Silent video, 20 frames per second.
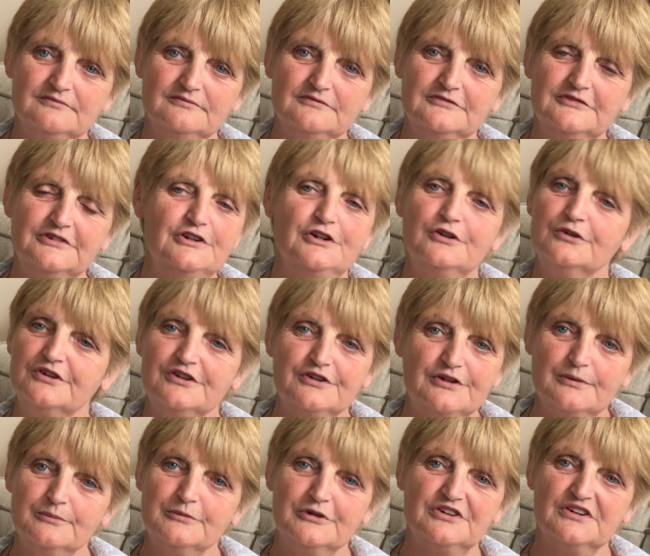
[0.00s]
None of
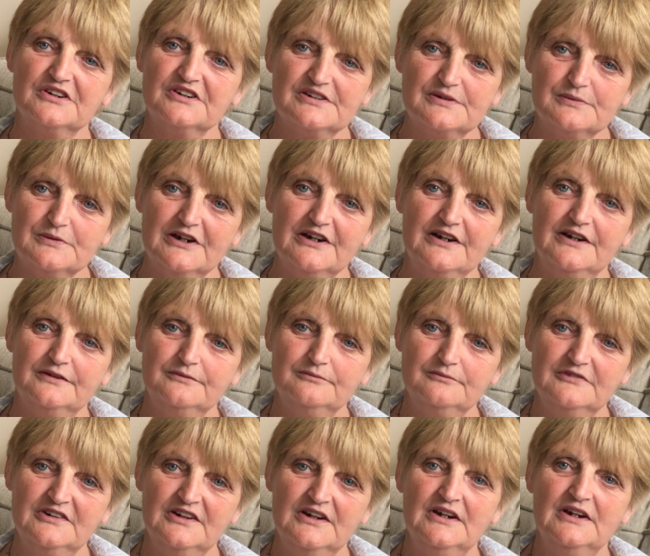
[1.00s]
the mothers were.
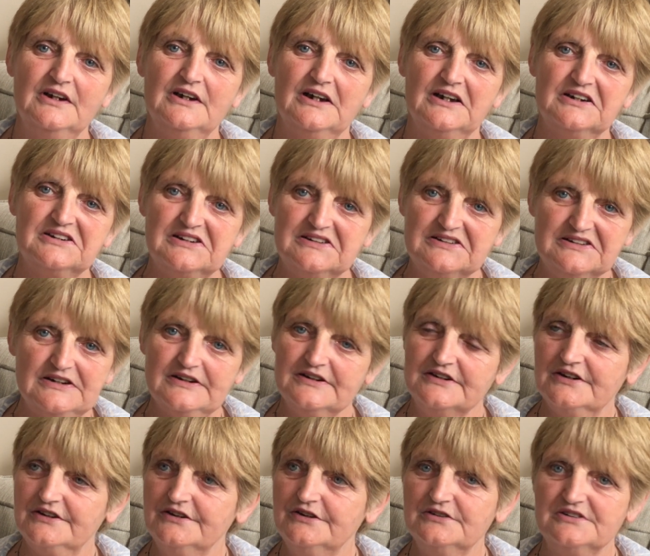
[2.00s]
As I said,
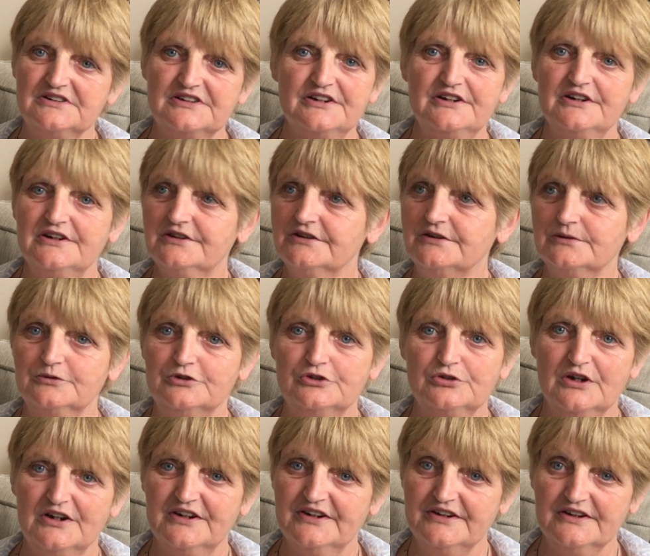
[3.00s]
I used to hear them
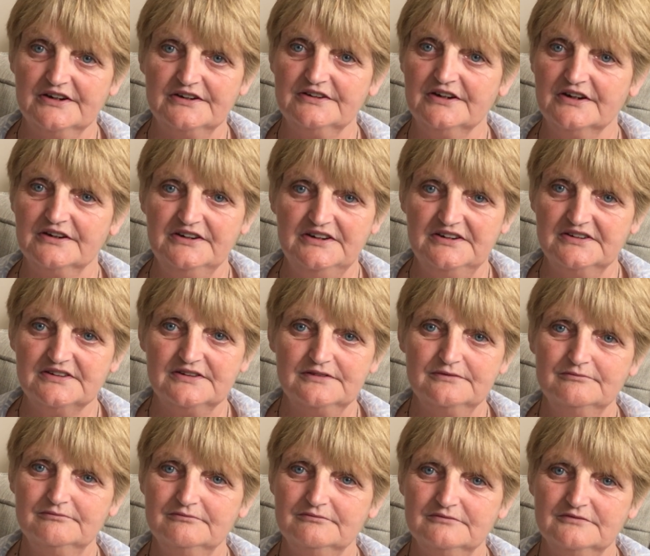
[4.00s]
crying at night
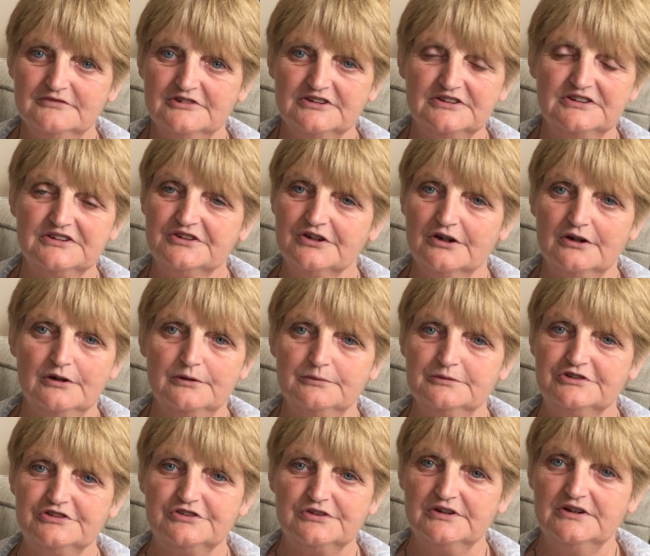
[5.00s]
in the
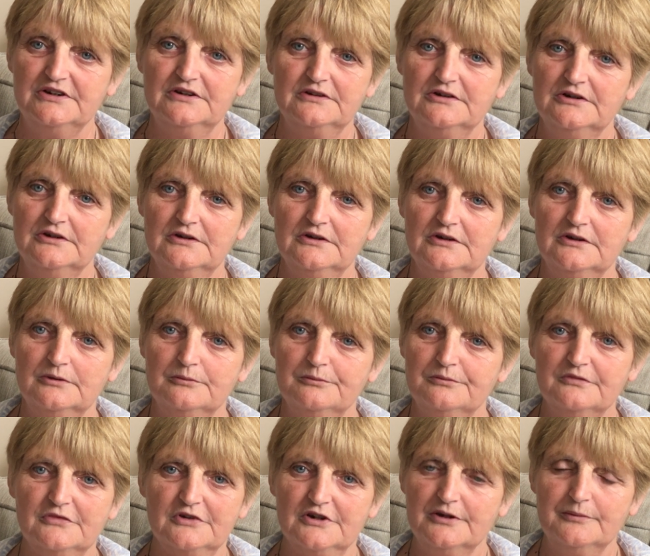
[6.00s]
dormitory.
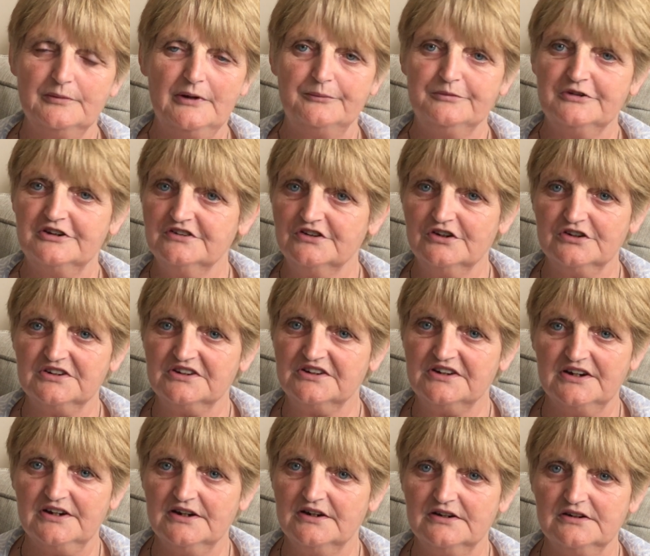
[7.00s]
I remember another
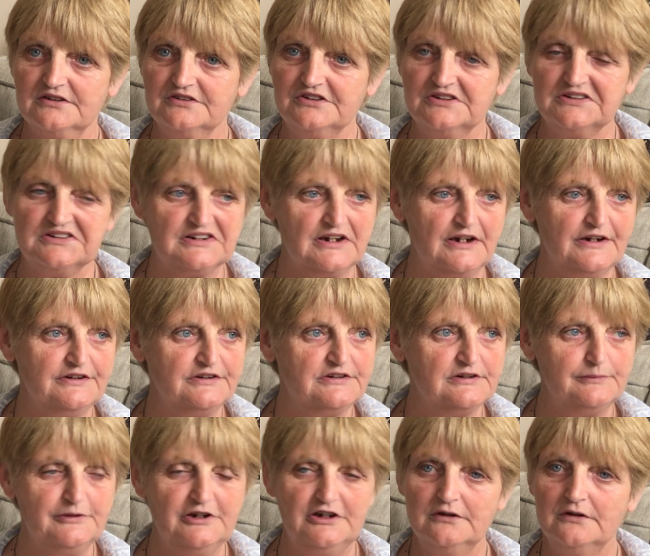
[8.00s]
girl and she's saying
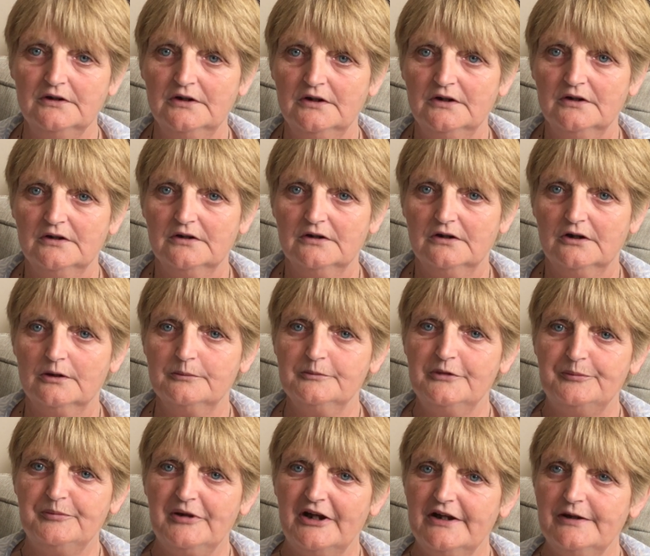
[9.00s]
to me, oh,
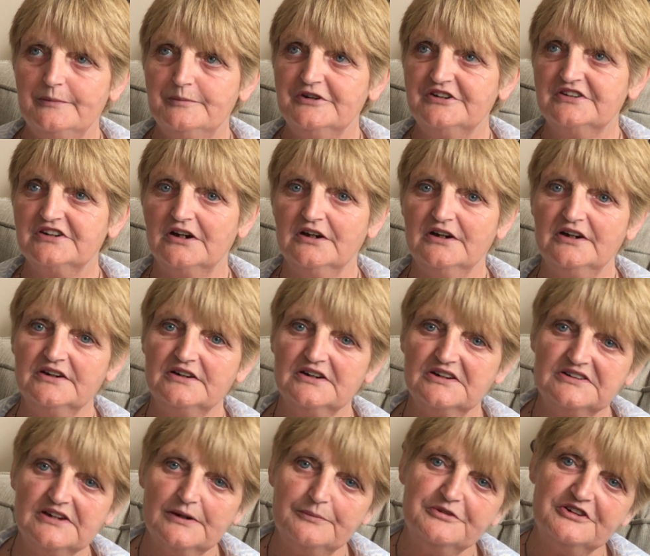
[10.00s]
my baby died. I
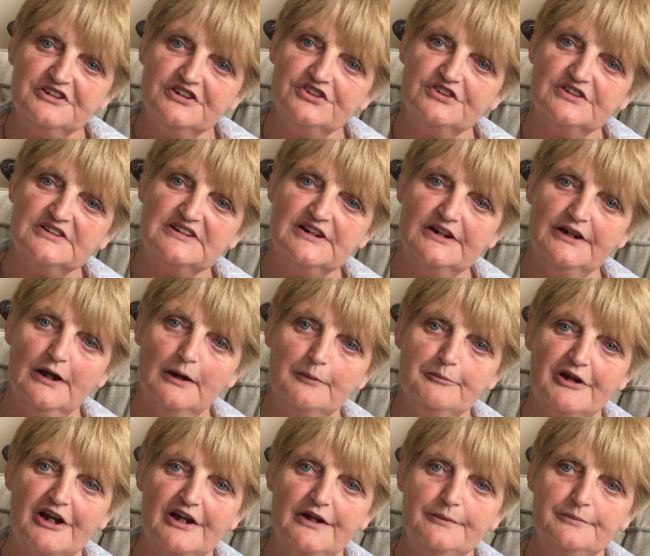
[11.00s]
said, but did you see our
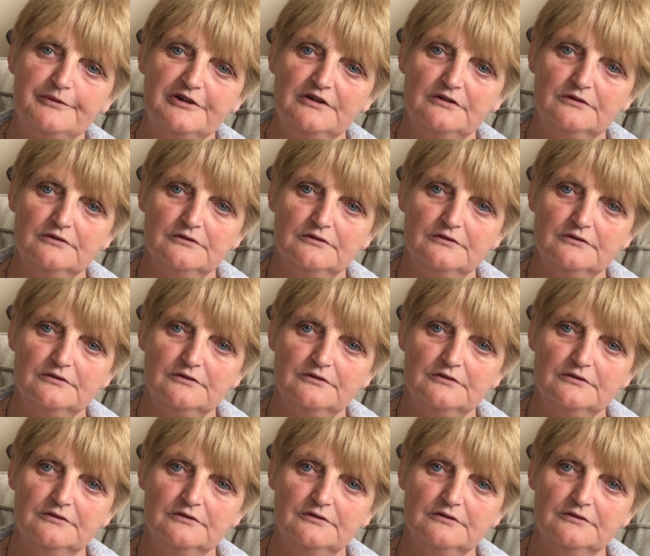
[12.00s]
baby?